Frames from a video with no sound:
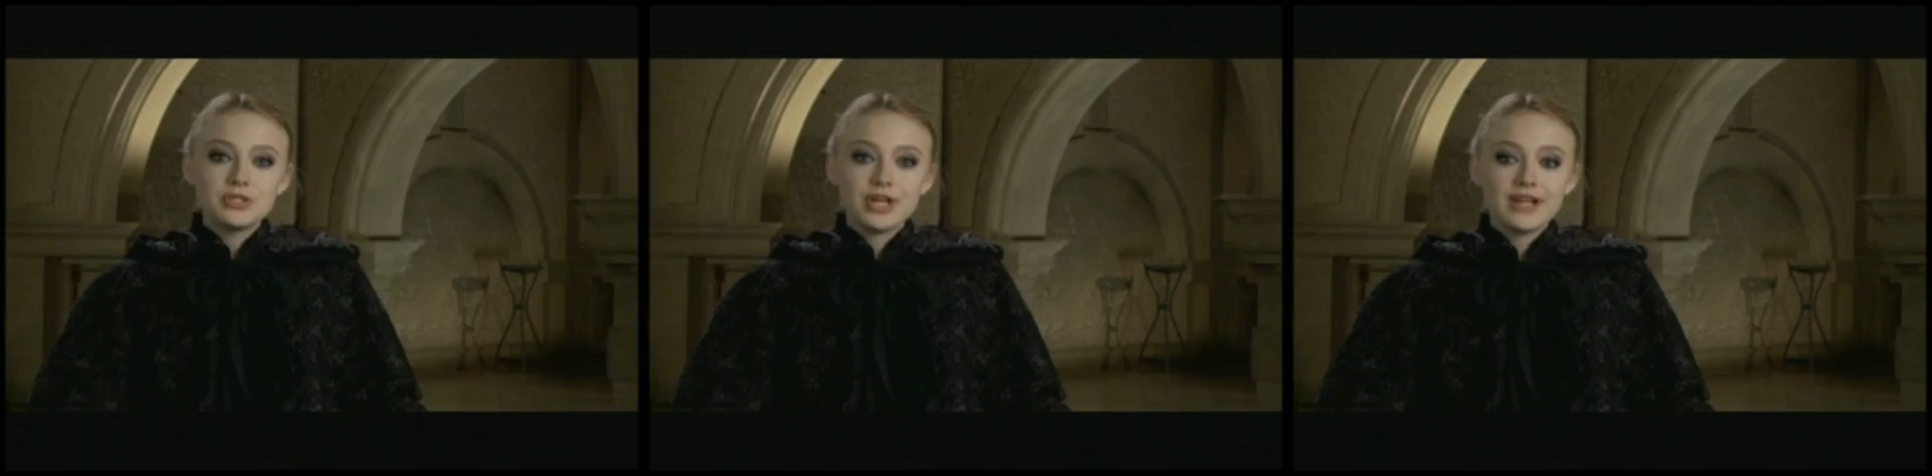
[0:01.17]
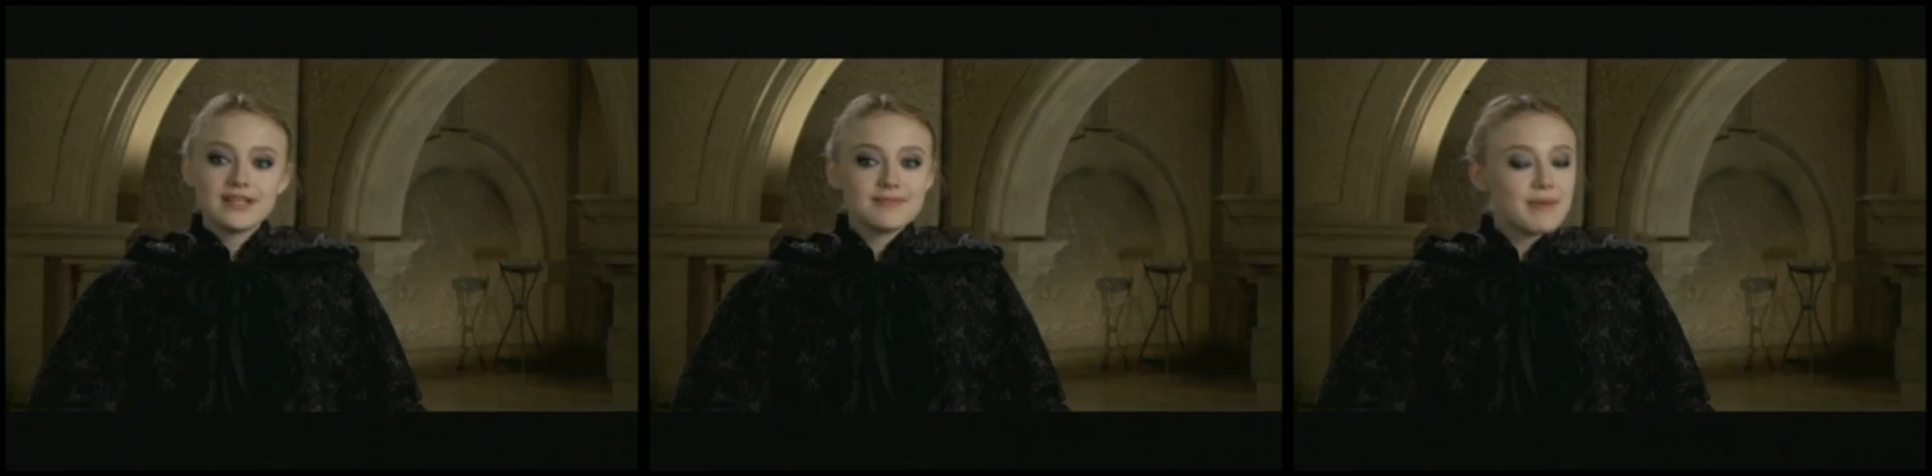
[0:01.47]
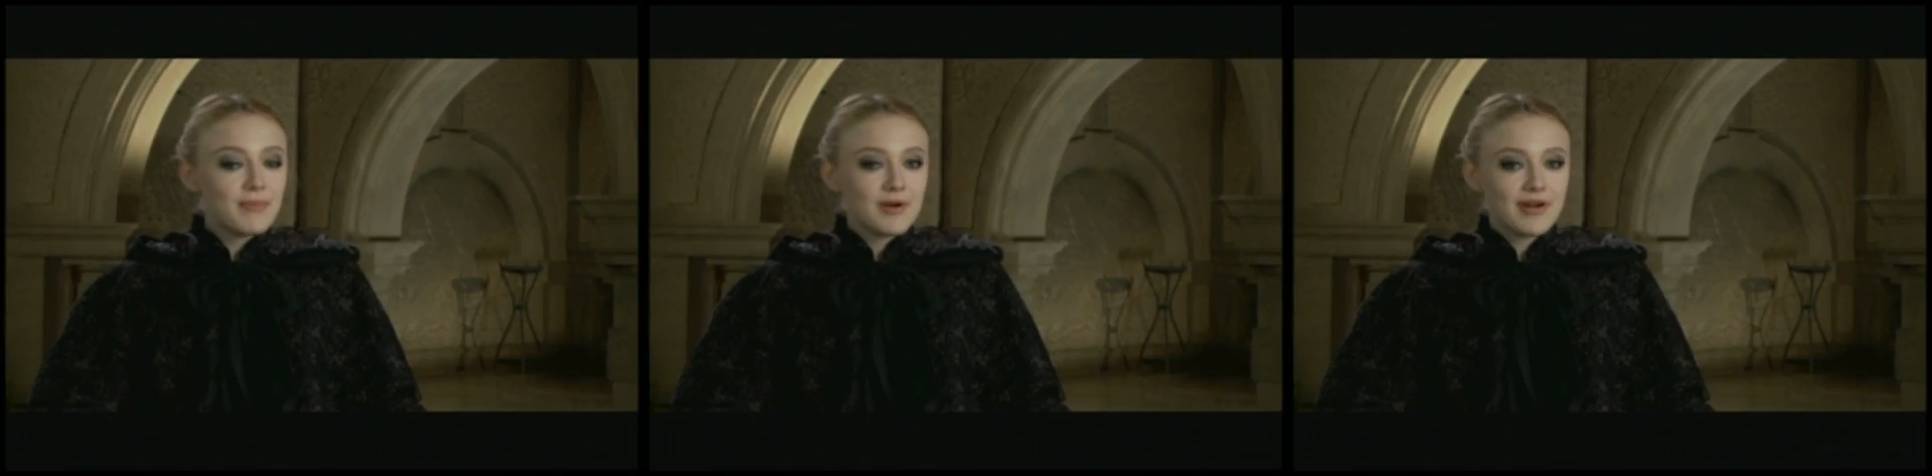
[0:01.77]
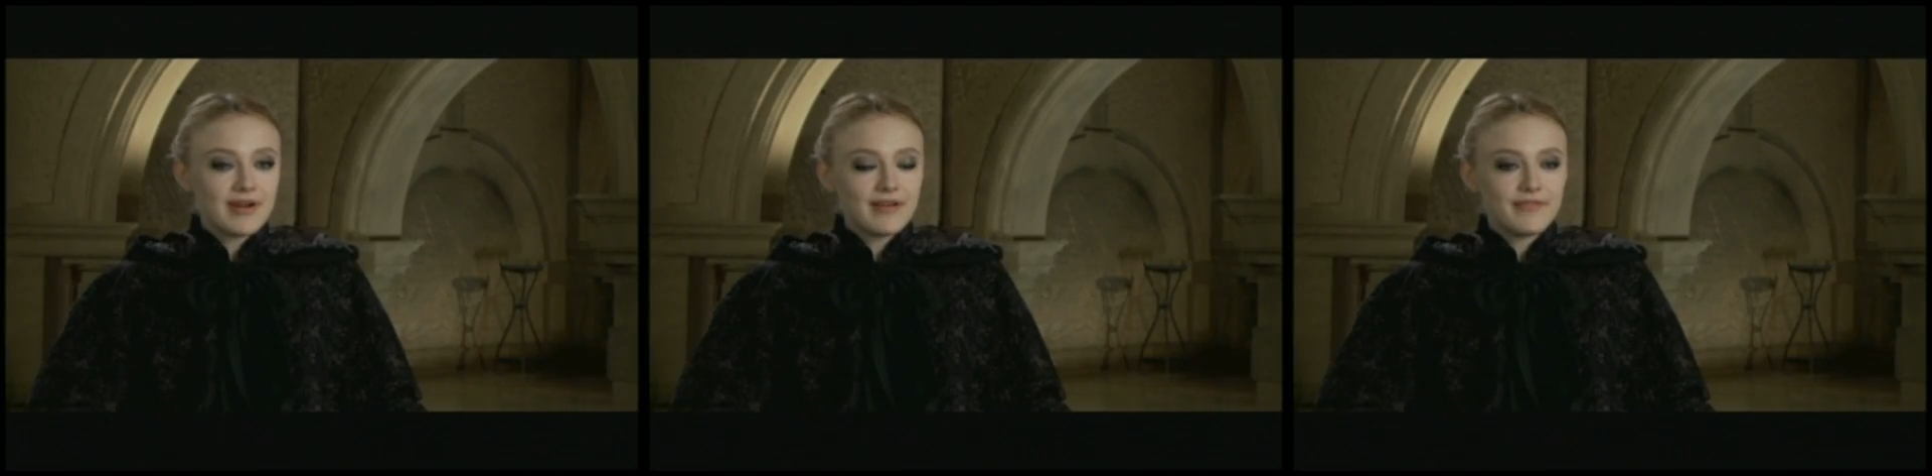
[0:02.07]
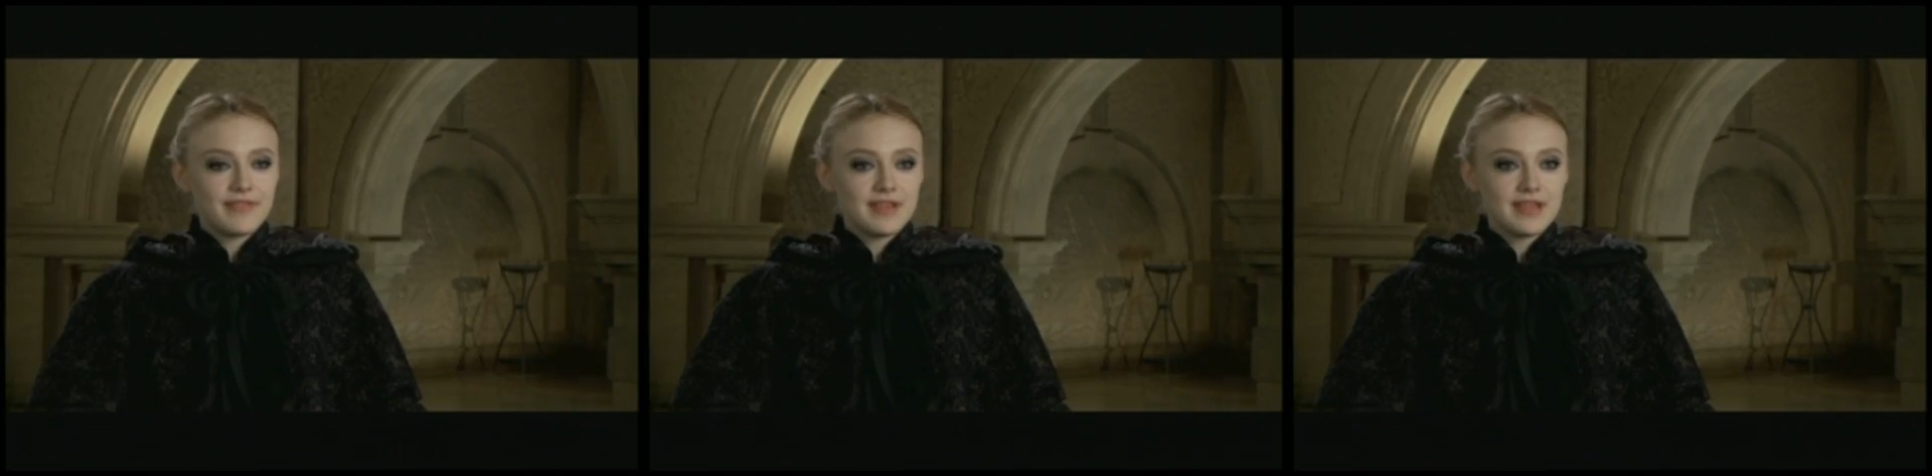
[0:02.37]
Jane is a member
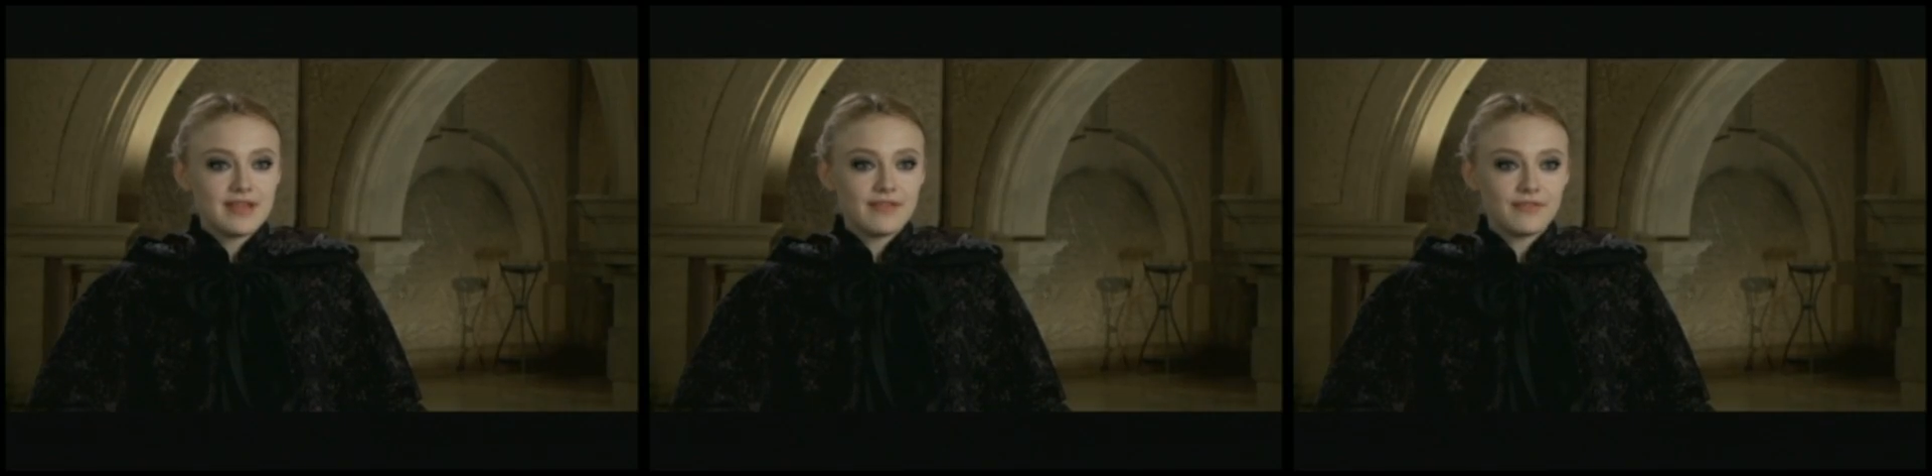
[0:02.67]
of the